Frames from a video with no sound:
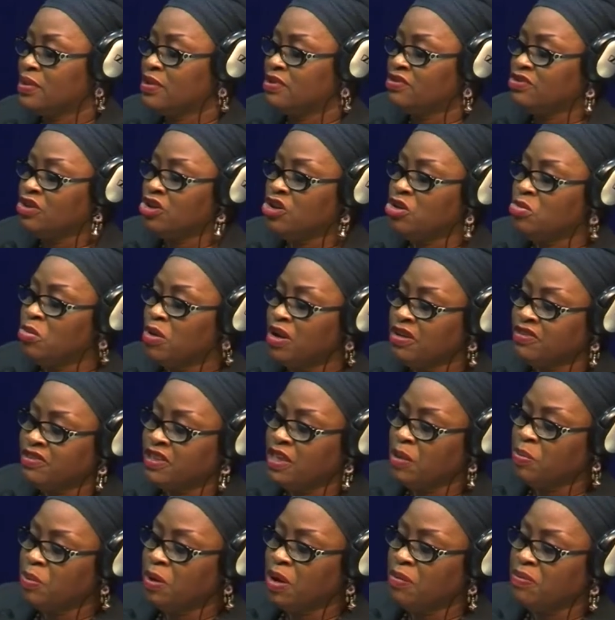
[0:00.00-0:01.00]
So you must
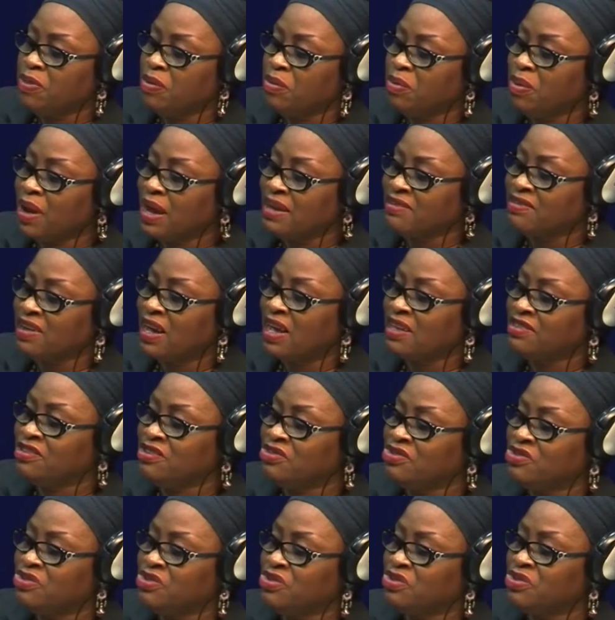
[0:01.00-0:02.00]
keep up the right
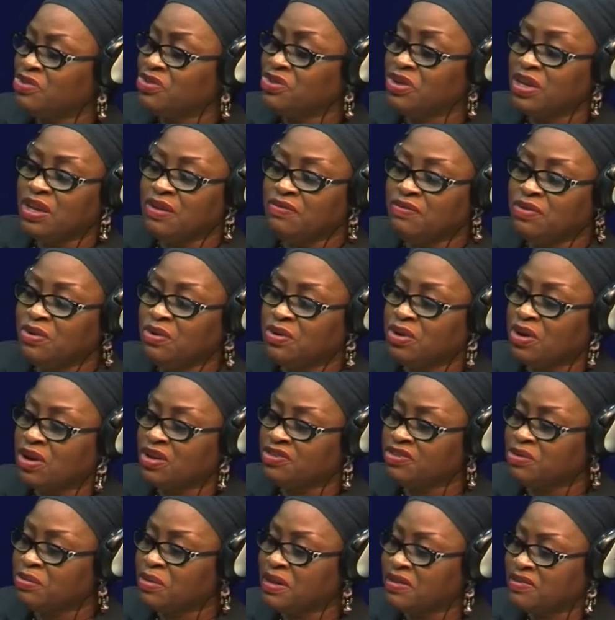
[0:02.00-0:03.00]
attitude to give good
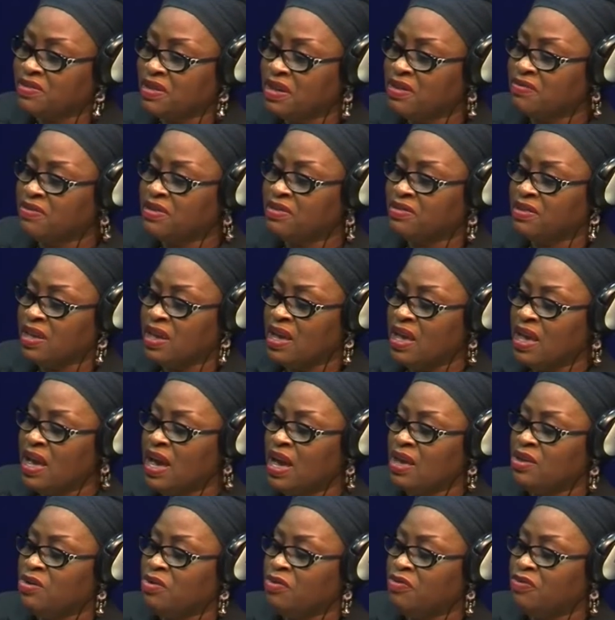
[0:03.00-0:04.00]
customer service,
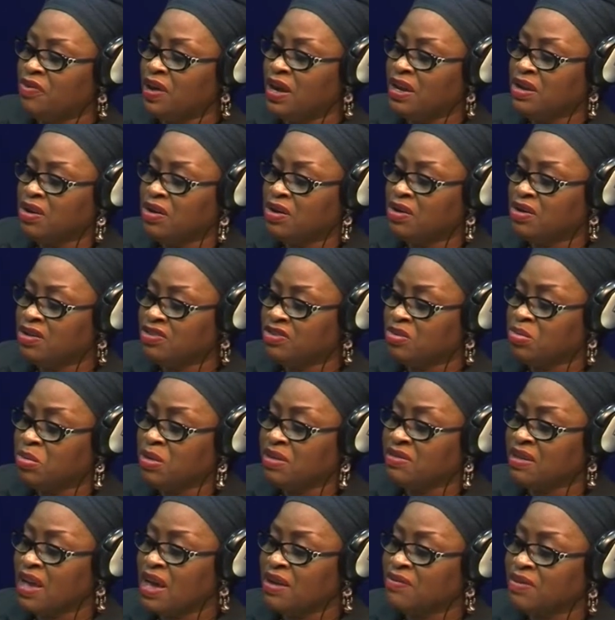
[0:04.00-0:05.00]
and you'll find your
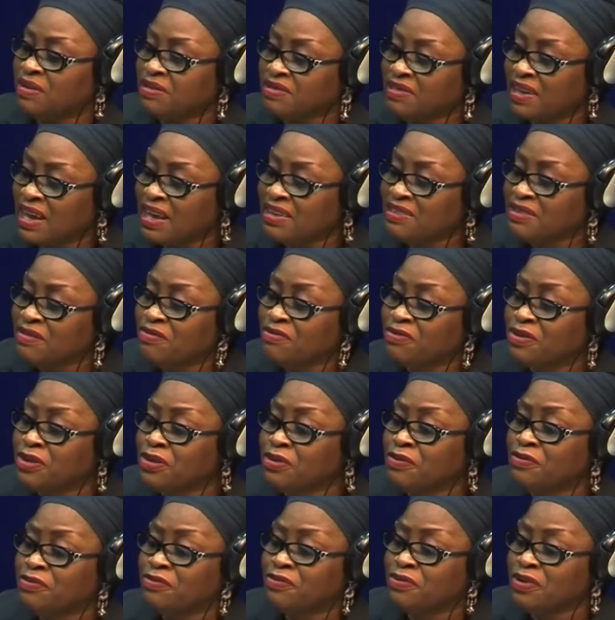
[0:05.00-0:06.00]
customers advertising for
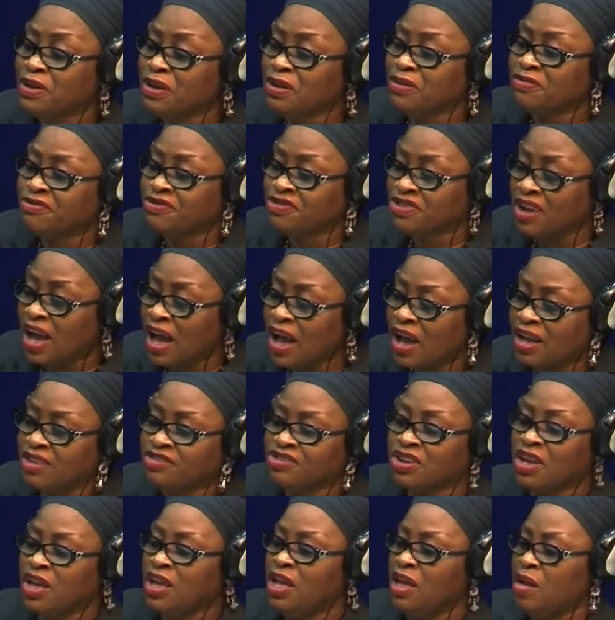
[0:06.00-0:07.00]
you free of
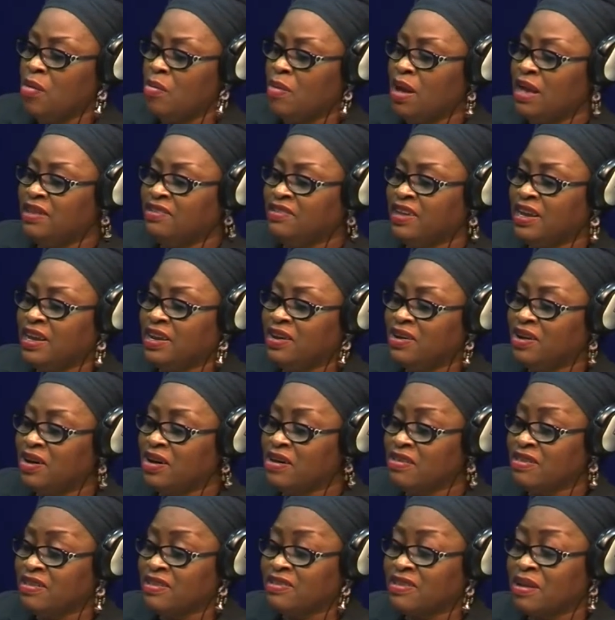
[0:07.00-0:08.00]
charge by telling
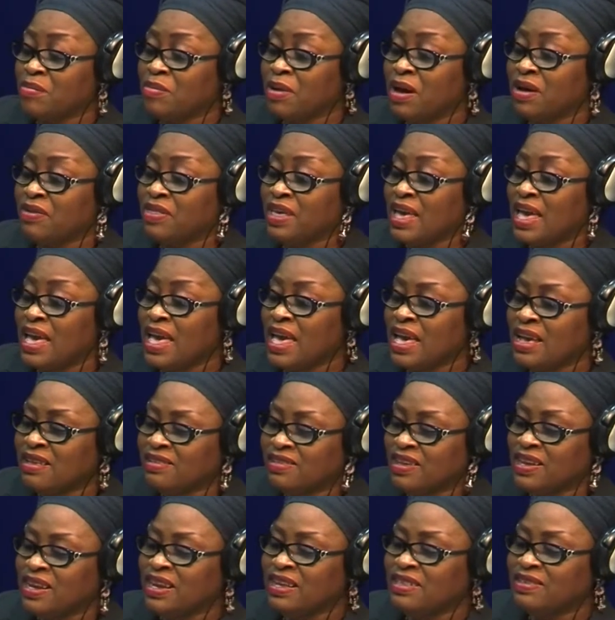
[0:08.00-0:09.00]
others about the
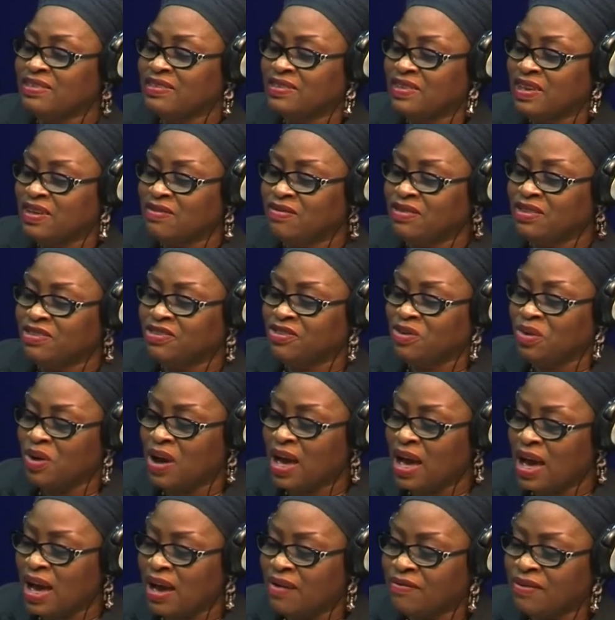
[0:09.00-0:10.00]
excellent service you
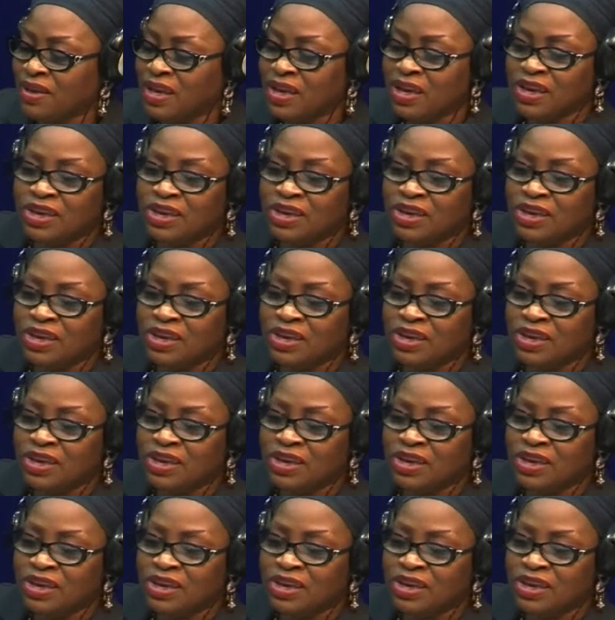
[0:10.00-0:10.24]
have.